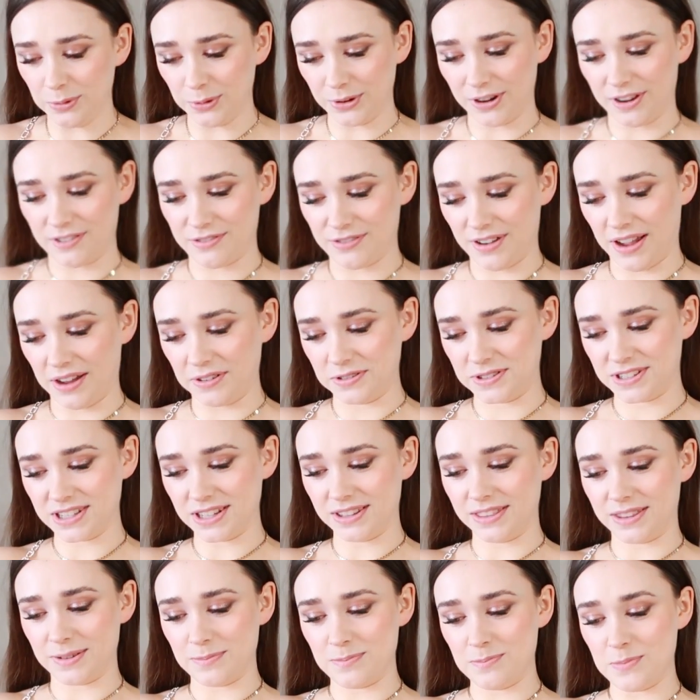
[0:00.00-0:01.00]
what I found
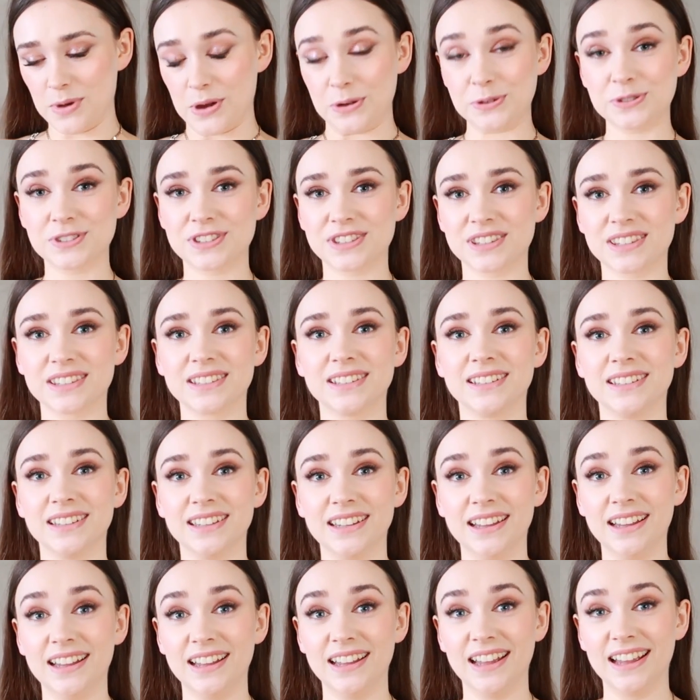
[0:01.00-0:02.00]
the most
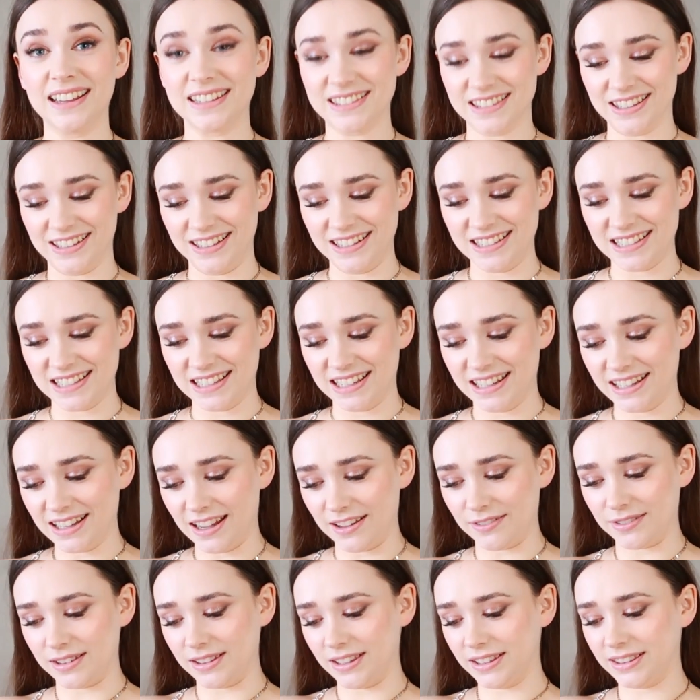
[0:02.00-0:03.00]
exciting.
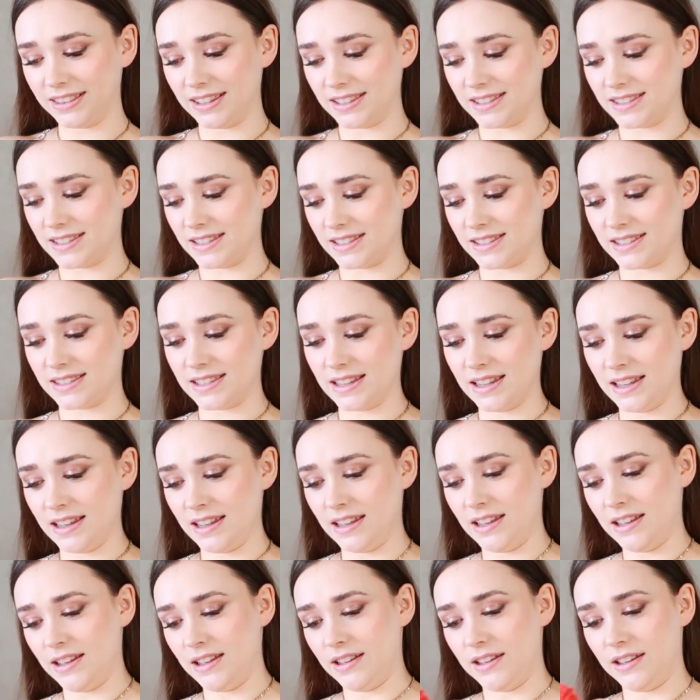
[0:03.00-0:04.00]
I feel like this is
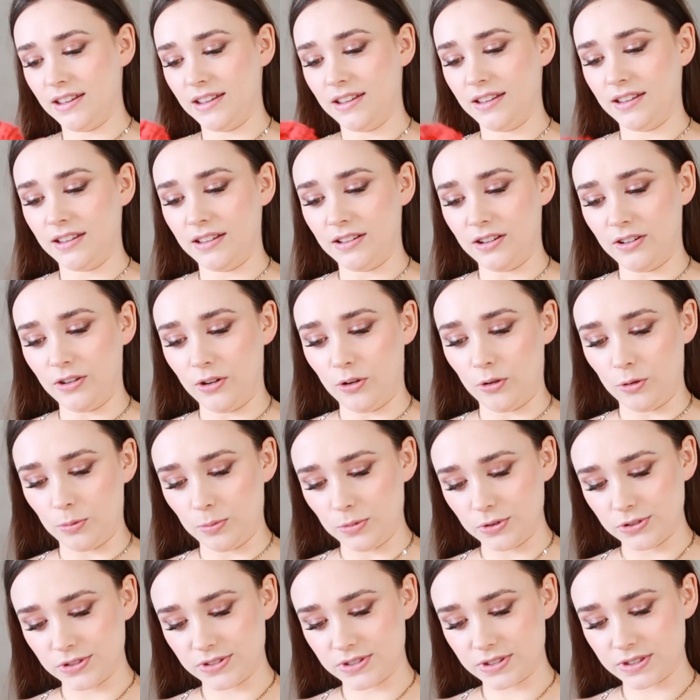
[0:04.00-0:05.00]

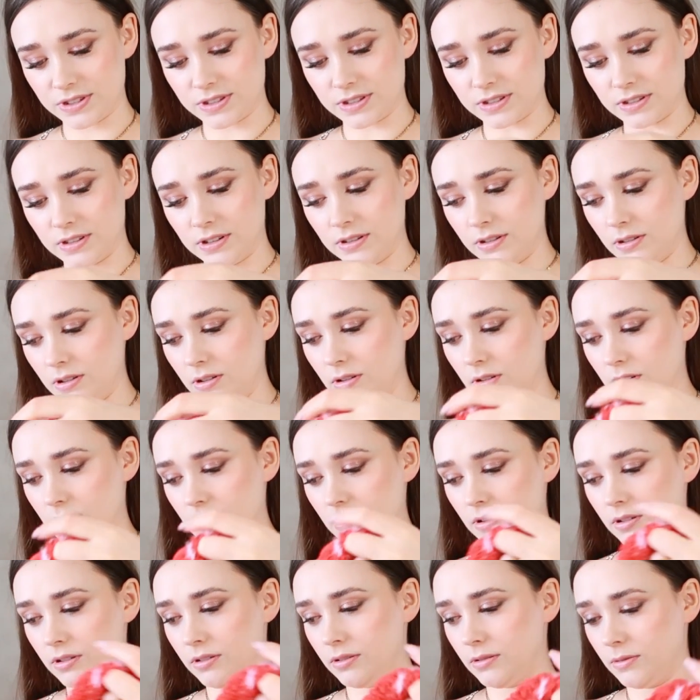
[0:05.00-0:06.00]
almost
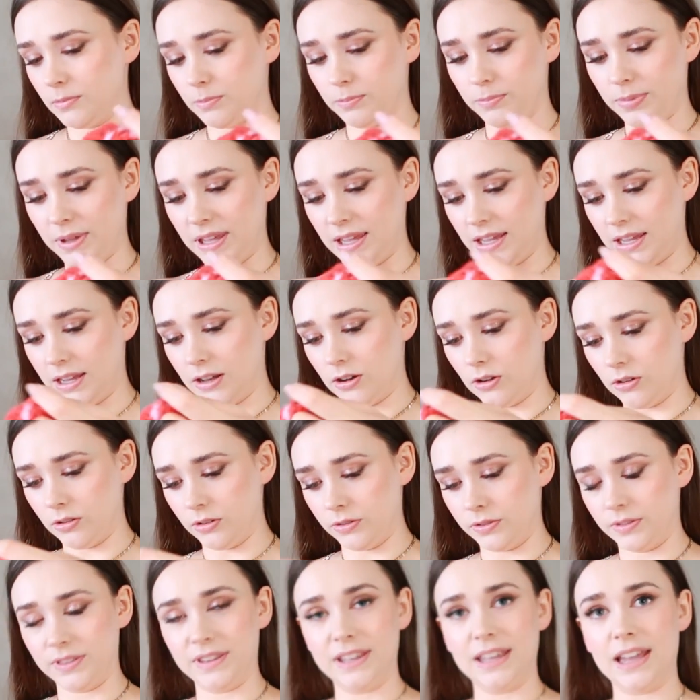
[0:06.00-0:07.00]
being
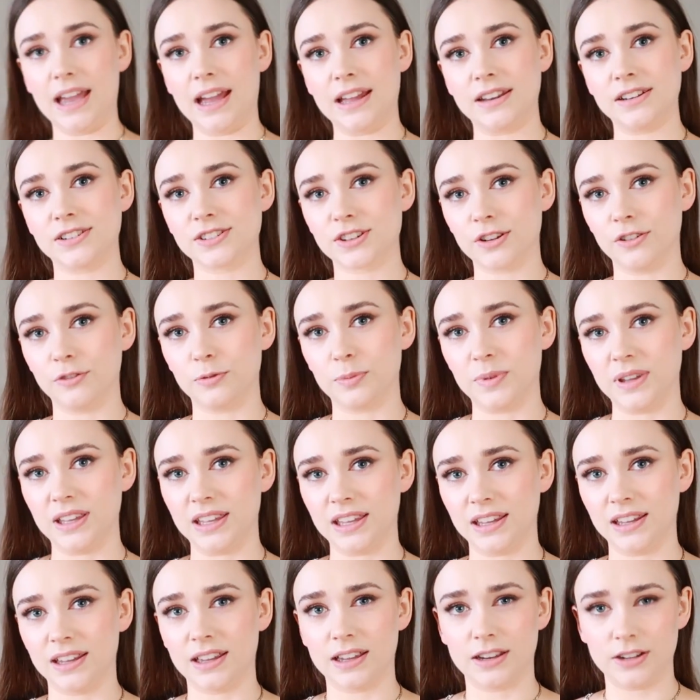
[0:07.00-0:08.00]
on the edge of
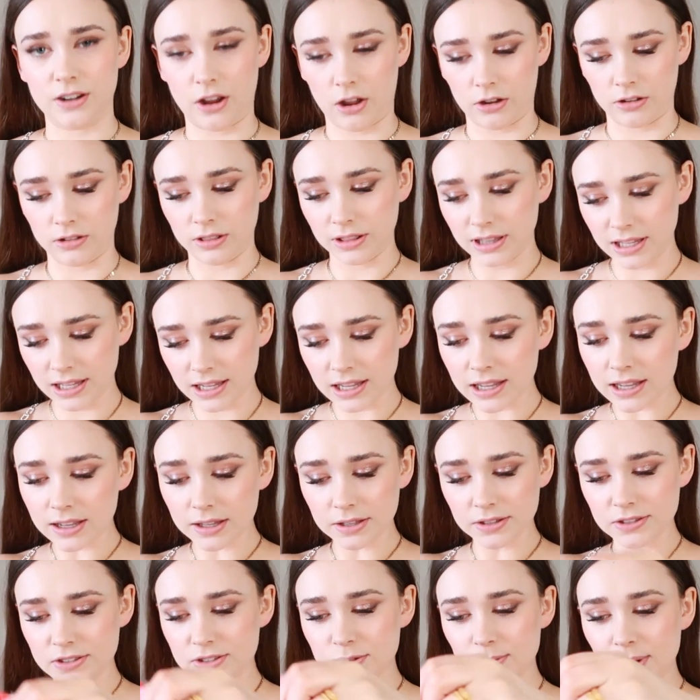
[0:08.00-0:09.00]
being an
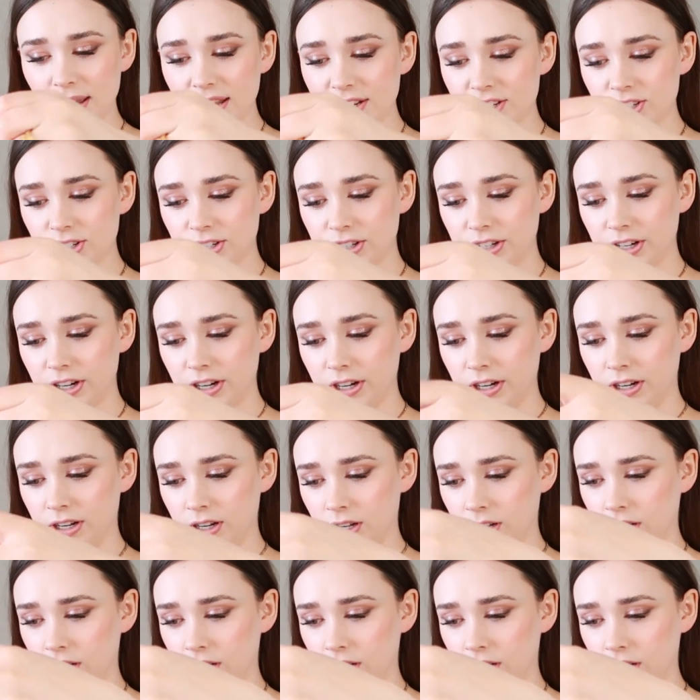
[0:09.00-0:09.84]
ugly sweater.